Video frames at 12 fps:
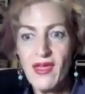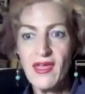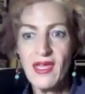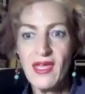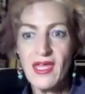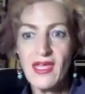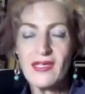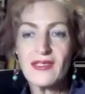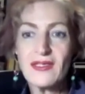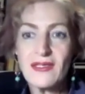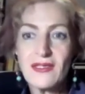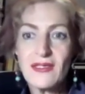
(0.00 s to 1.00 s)

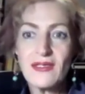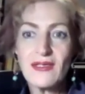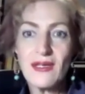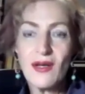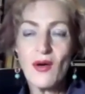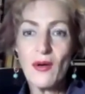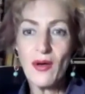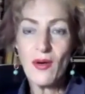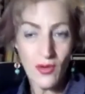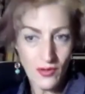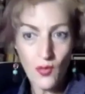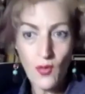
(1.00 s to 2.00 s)
is
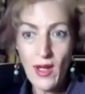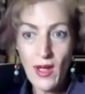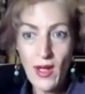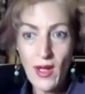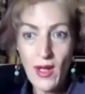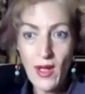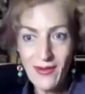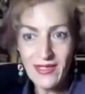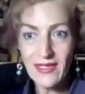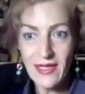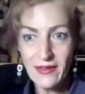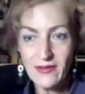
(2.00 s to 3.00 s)
on fairy
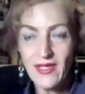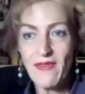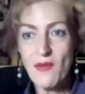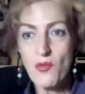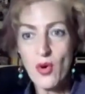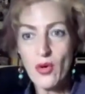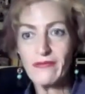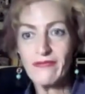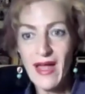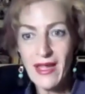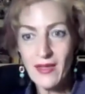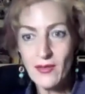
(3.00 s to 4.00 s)
tales and the moral
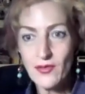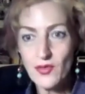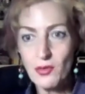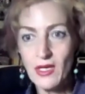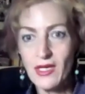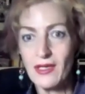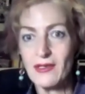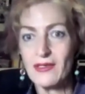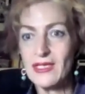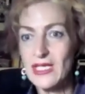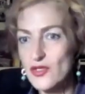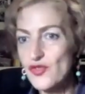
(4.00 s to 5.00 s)
values we can
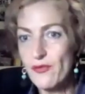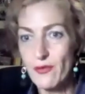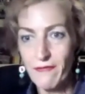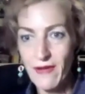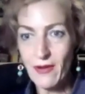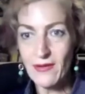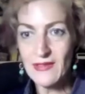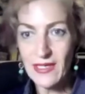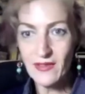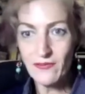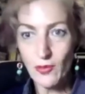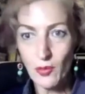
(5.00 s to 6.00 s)
teach through fairy
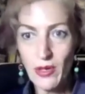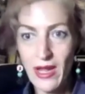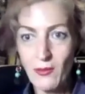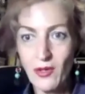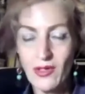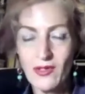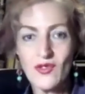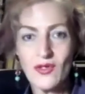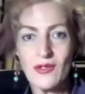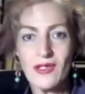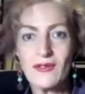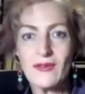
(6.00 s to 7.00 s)
tales for primary
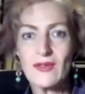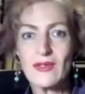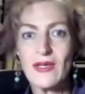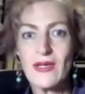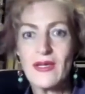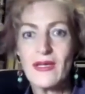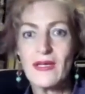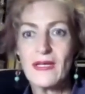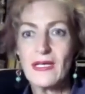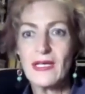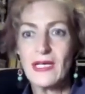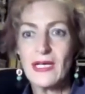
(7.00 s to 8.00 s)
students.
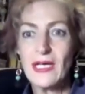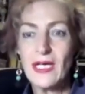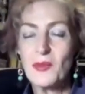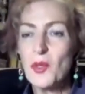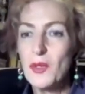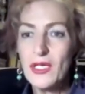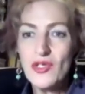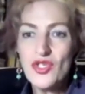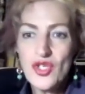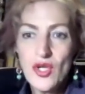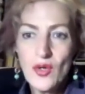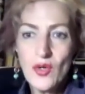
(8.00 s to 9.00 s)
But we can
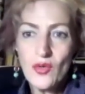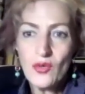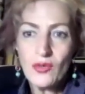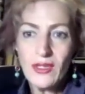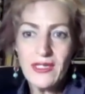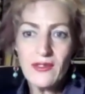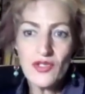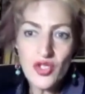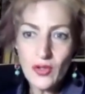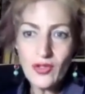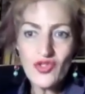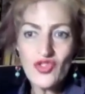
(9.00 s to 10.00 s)
show
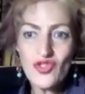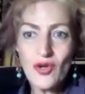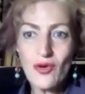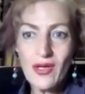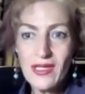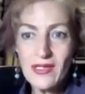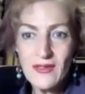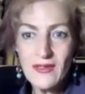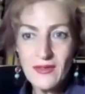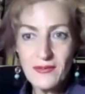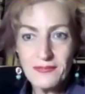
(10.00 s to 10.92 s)
short stories.